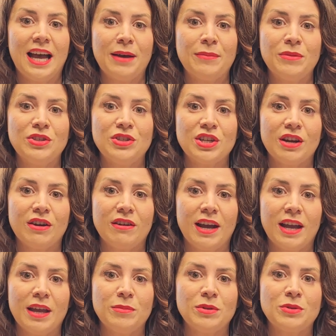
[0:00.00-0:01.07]
the
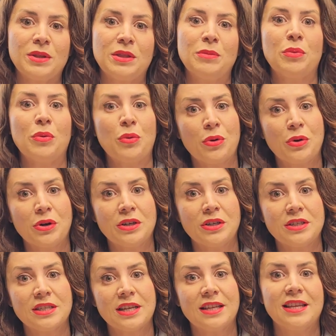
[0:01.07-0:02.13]
GRI, between the
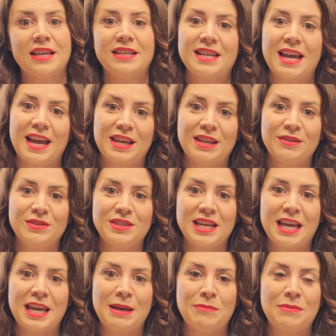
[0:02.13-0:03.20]
board and the executive
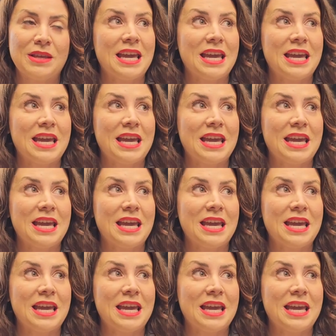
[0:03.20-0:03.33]
team,